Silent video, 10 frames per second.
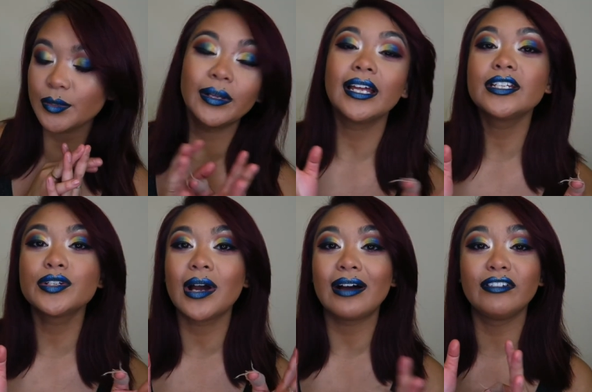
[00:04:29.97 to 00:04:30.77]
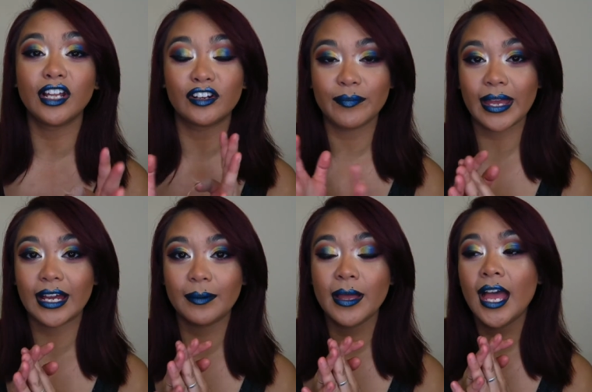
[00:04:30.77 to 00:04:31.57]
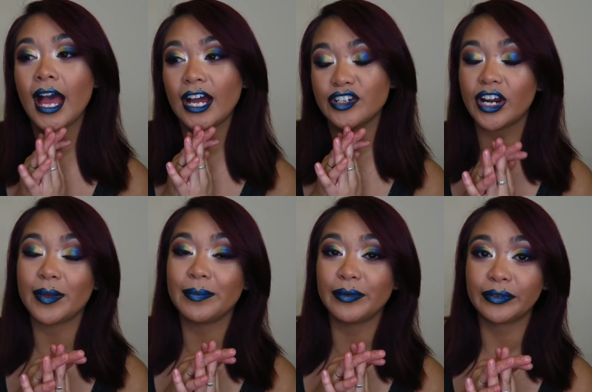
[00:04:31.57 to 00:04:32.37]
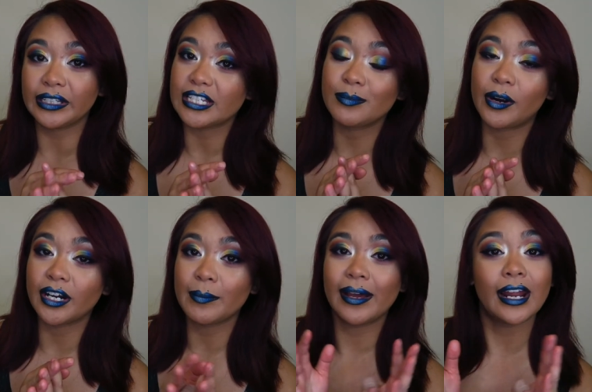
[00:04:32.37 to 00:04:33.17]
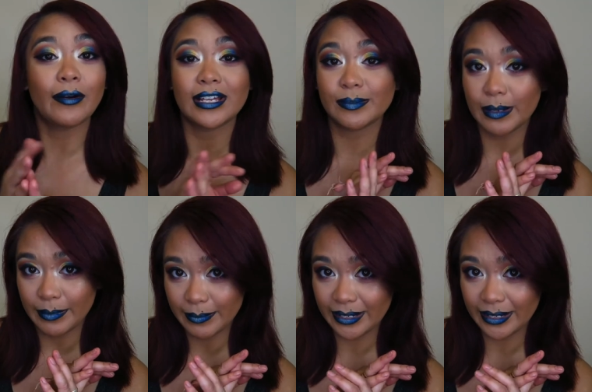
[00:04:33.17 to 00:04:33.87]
so while I do have a lot of makeup, I try and be really smart about how I spend my